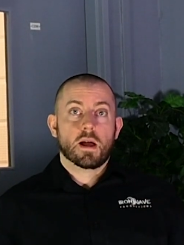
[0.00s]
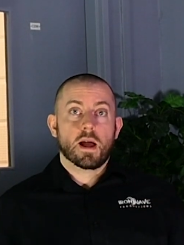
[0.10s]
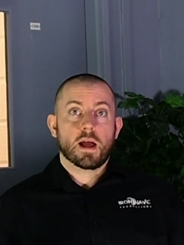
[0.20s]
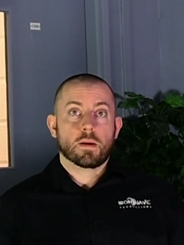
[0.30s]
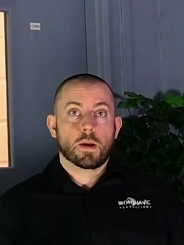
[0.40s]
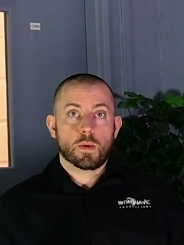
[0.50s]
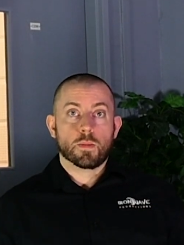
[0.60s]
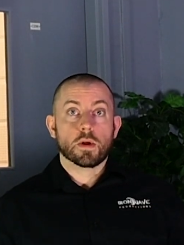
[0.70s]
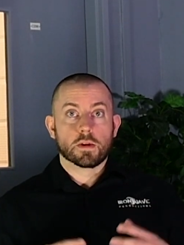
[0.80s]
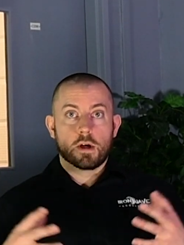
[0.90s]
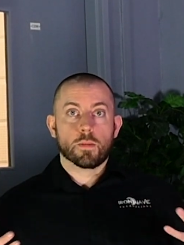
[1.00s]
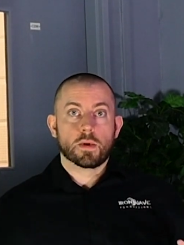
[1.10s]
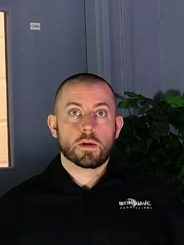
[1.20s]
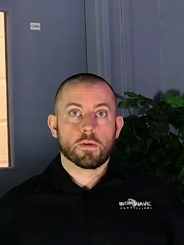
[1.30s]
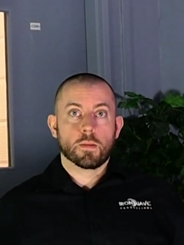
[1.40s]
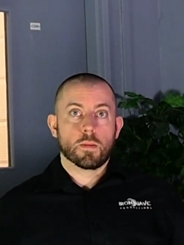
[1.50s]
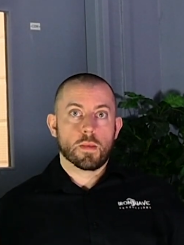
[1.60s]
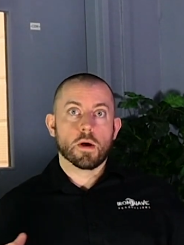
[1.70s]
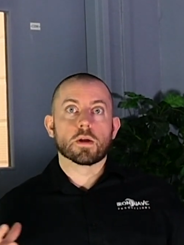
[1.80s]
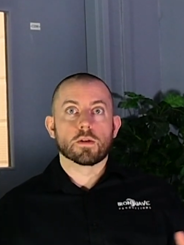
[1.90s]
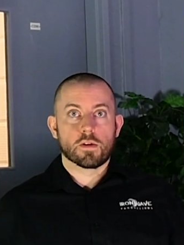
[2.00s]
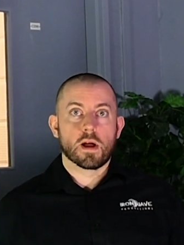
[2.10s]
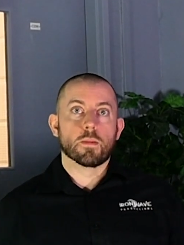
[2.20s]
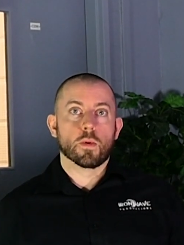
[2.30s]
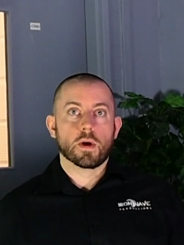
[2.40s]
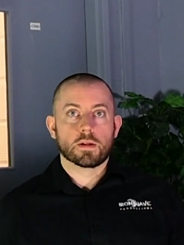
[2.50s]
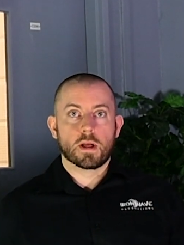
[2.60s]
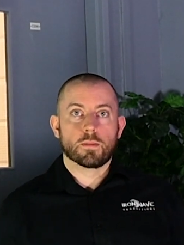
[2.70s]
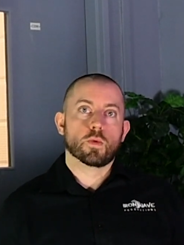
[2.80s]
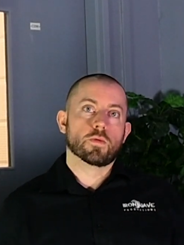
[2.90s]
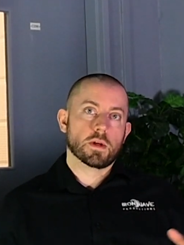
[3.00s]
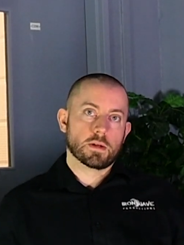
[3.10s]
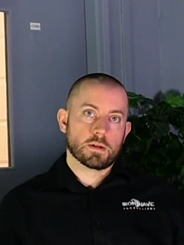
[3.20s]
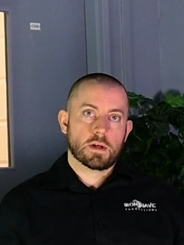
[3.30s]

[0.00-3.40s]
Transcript: and we built the company from an American standpoint and moved it